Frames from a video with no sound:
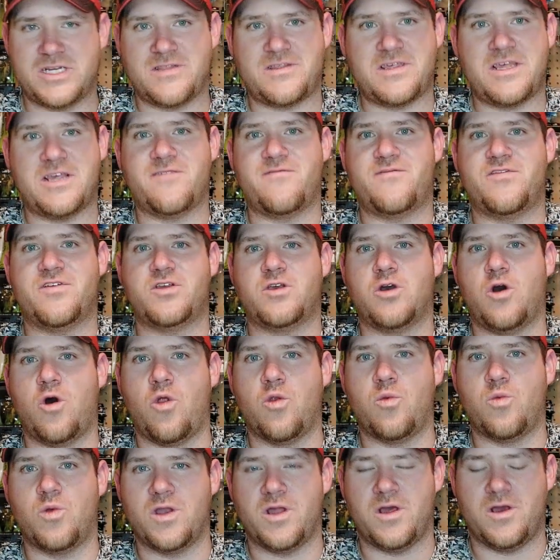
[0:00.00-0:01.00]
I think if the
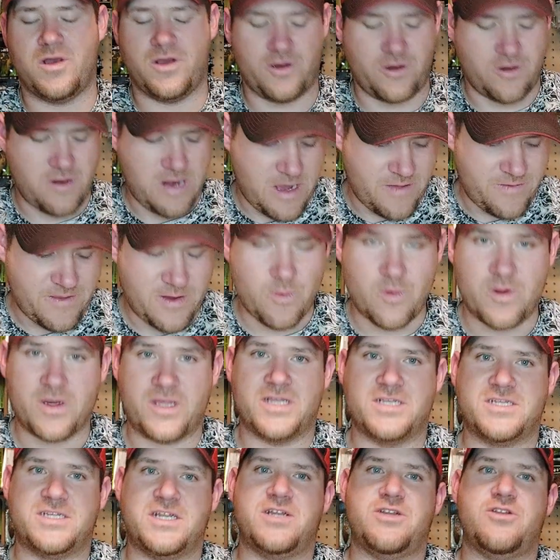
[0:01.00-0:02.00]
cold would have hung around, they would have
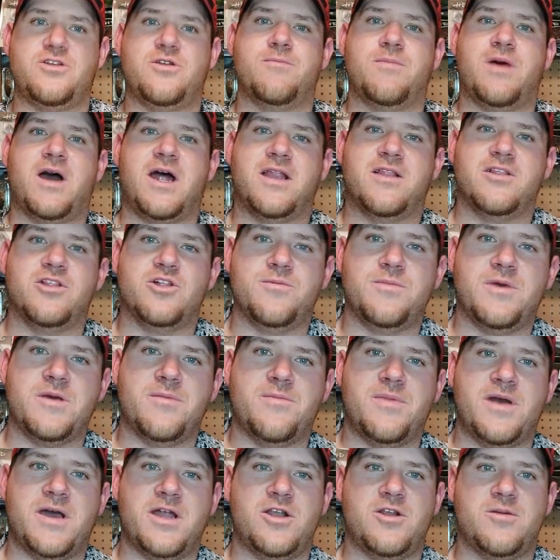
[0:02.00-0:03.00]
continued to bite a little
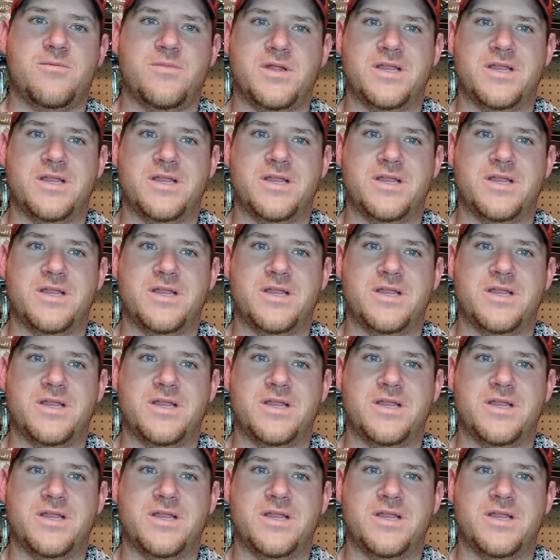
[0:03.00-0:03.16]
bit better.